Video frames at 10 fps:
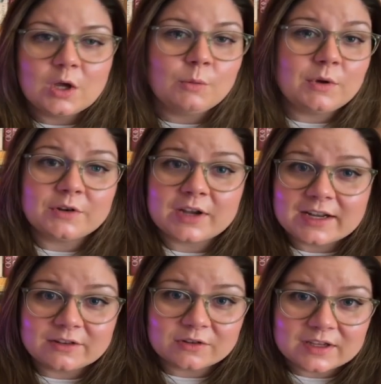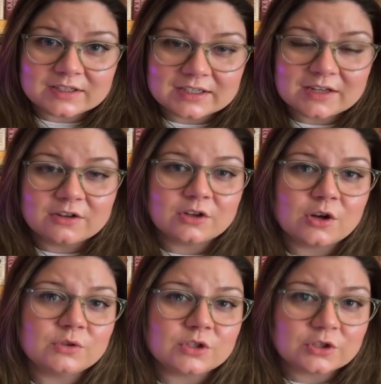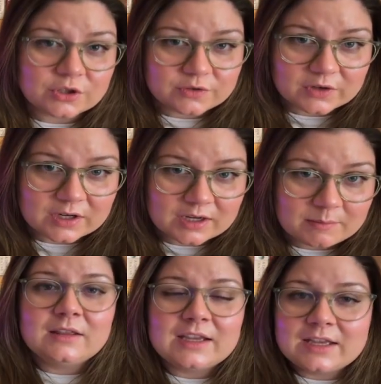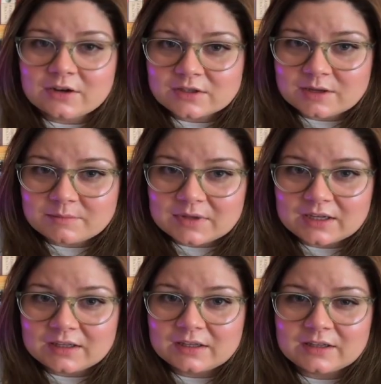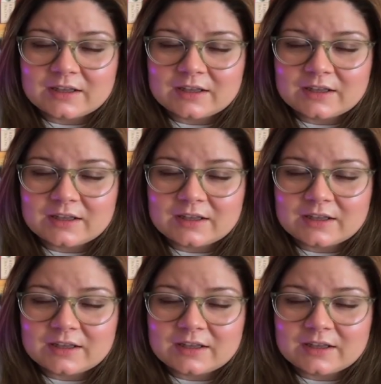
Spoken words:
While they're getting their things together to go and search for him, they hear something.